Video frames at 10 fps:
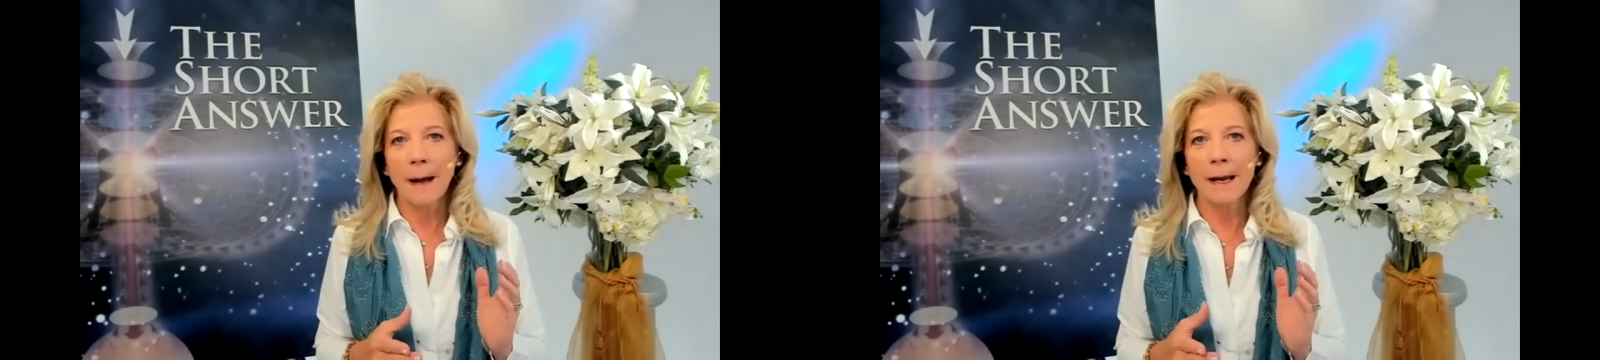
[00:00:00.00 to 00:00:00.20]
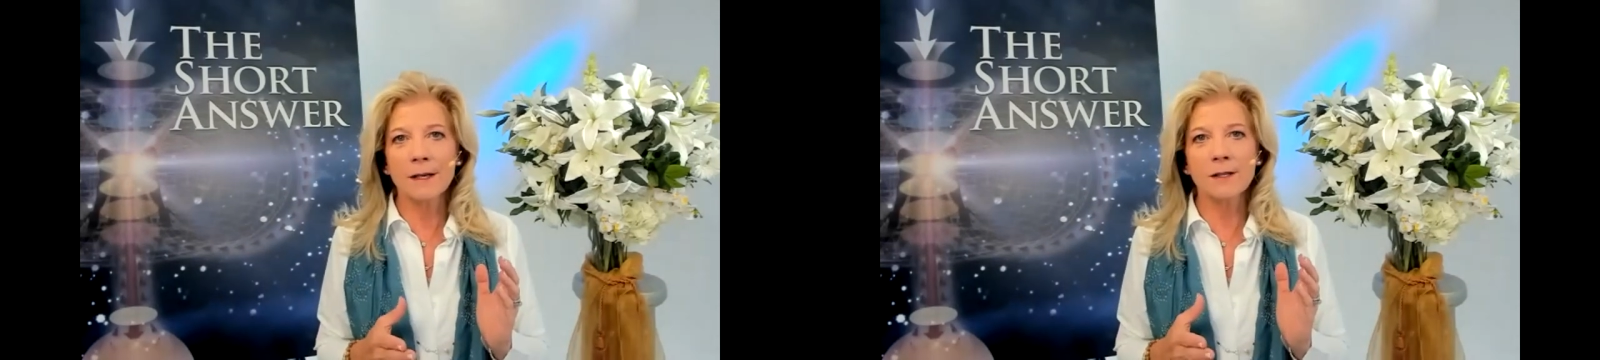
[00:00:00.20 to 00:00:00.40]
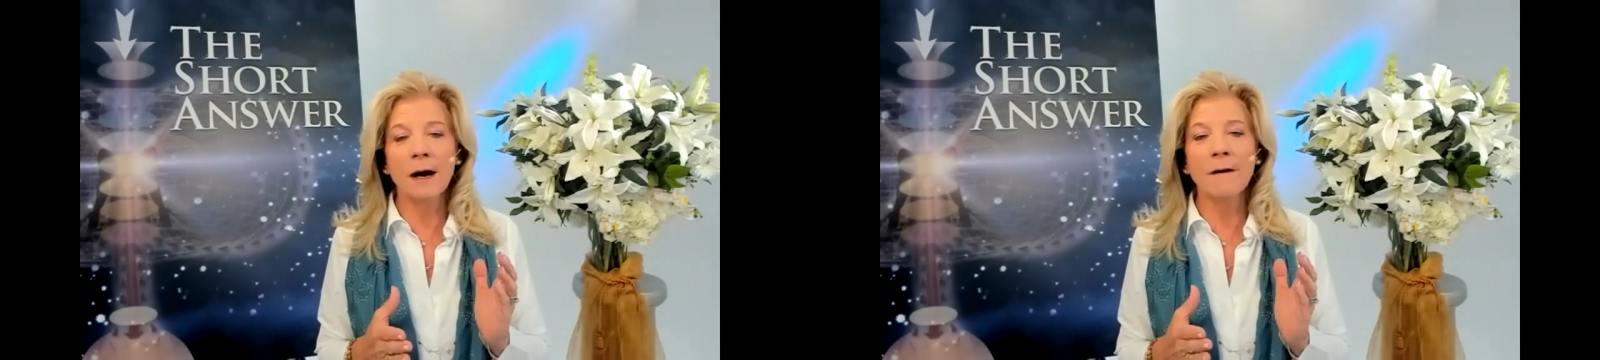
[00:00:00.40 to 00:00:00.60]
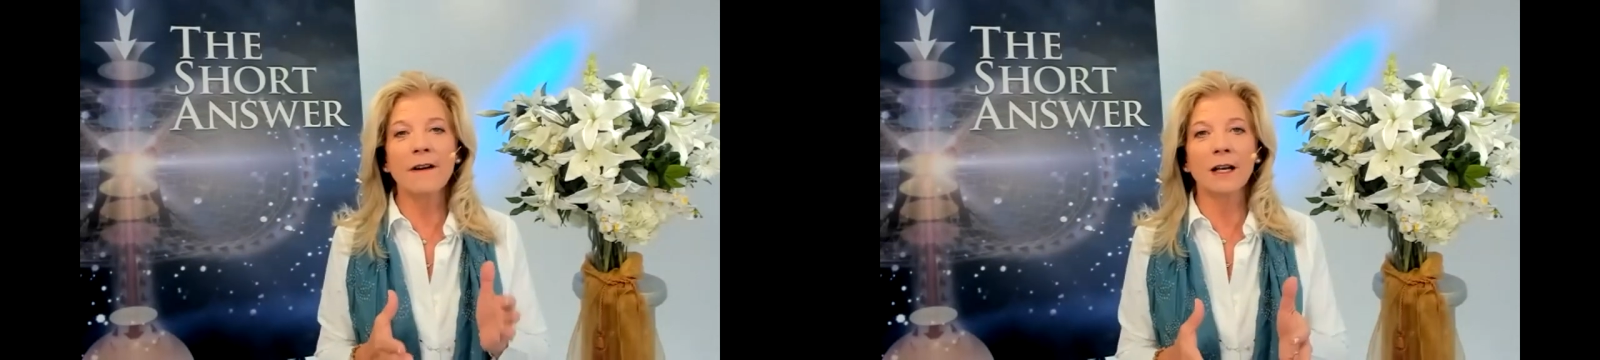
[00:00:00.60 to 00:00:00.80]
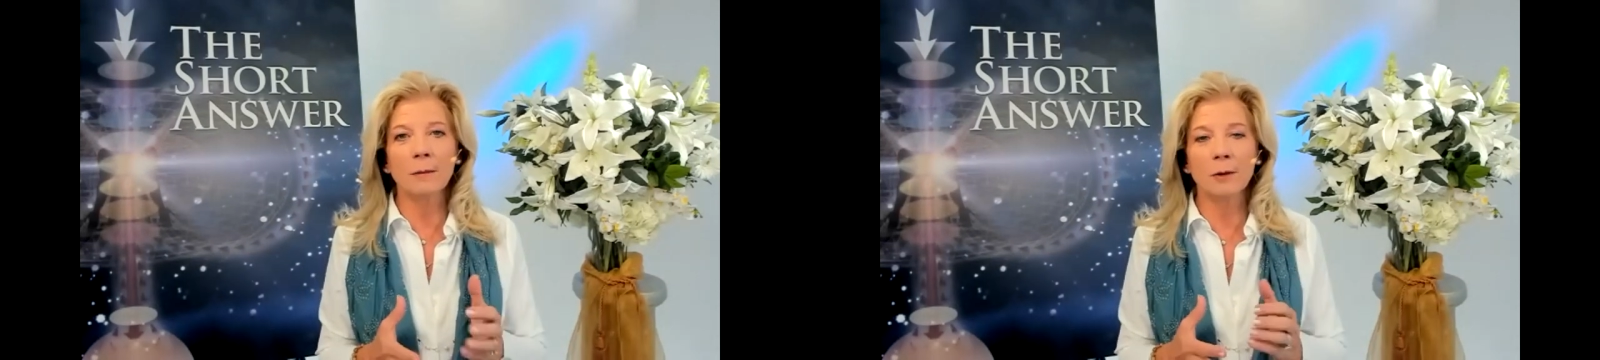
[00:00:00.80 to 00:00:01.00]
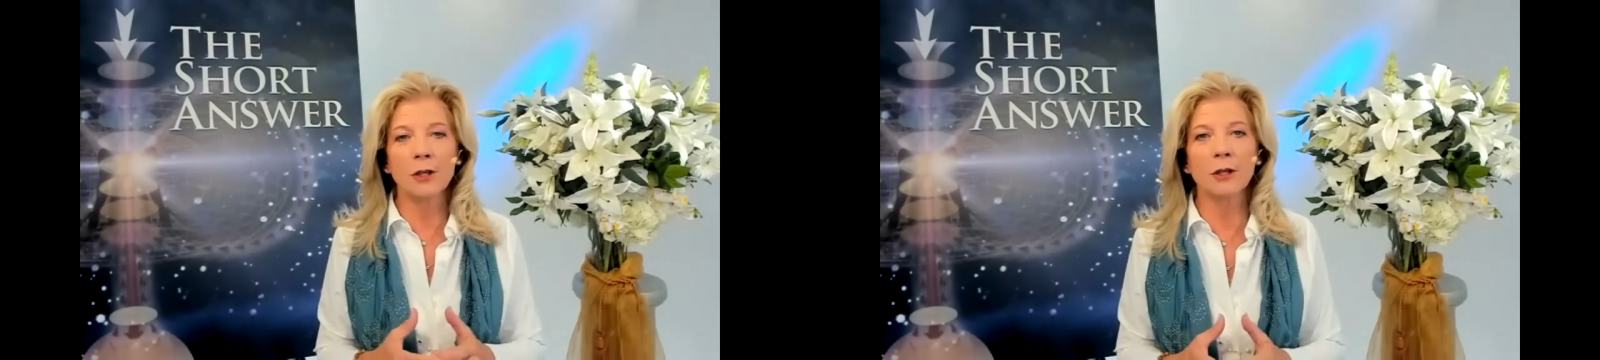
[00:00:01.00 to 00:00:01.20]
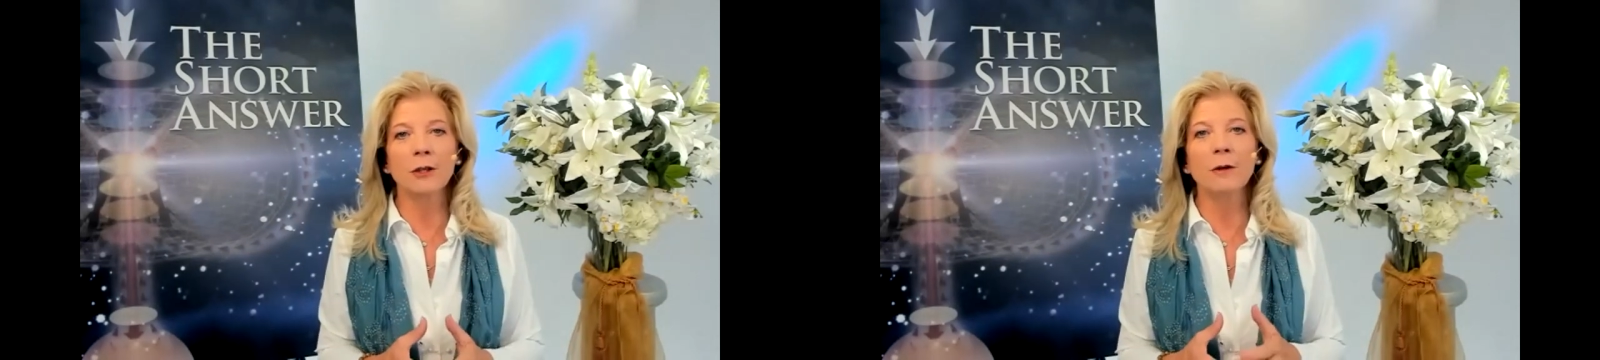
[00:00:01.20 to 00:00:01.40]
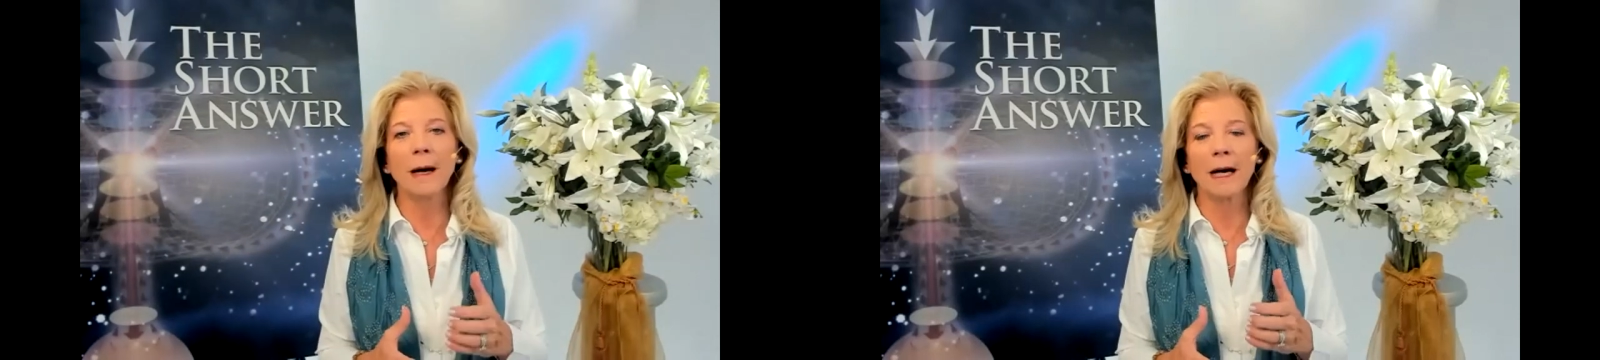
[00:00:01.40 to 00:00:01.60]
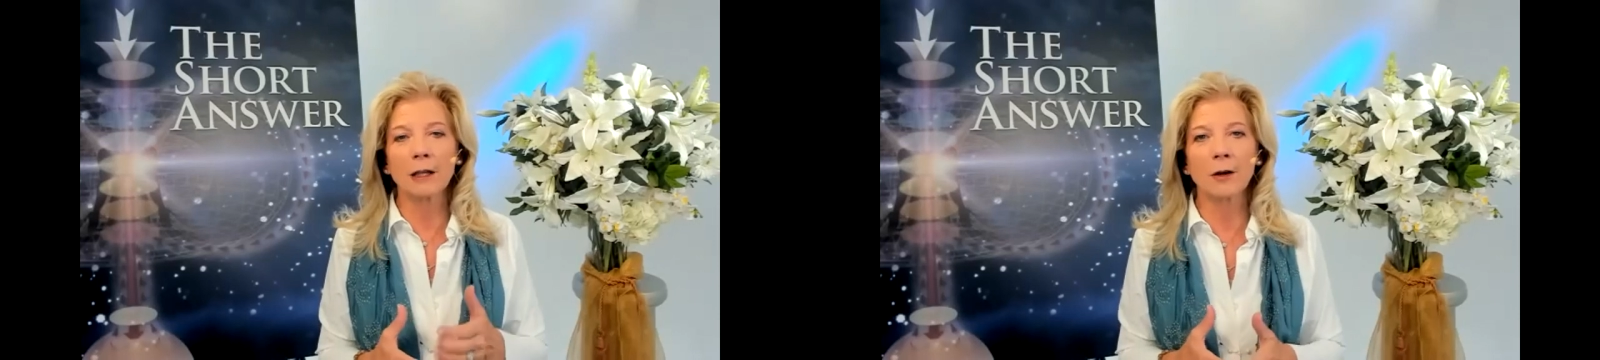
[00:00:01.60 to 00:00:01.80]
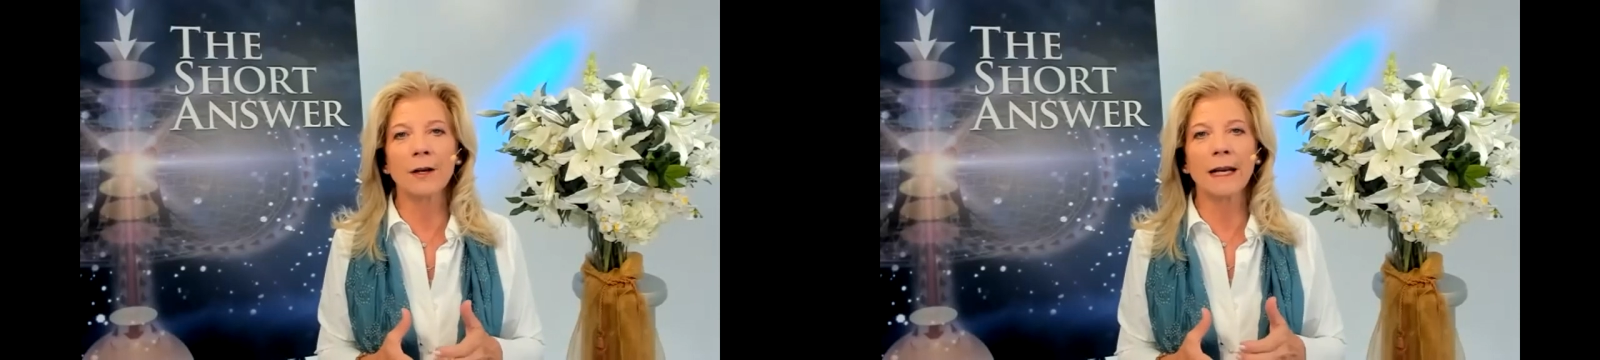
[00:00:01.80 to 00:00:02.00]
is available to you by
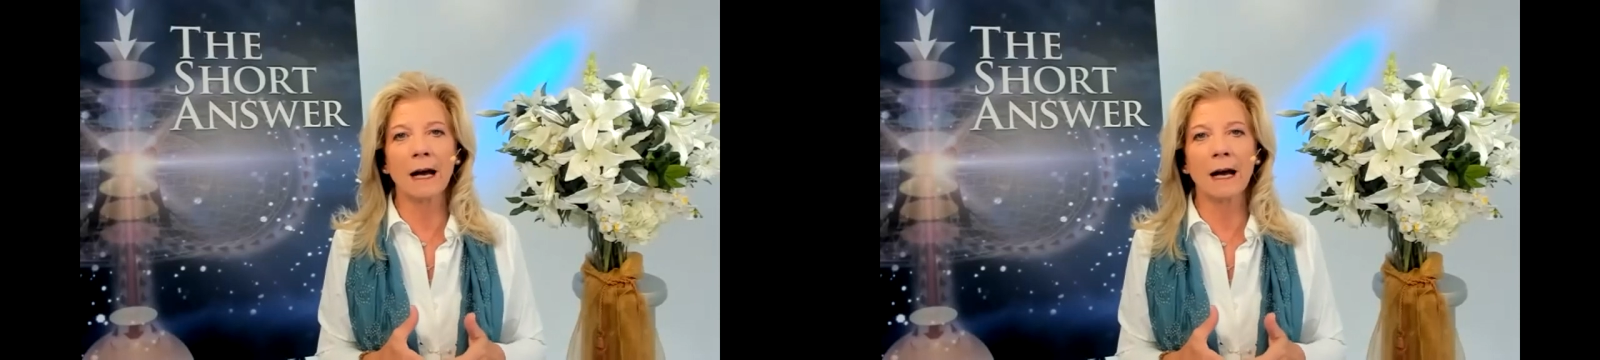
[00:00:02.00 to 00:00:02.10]
learning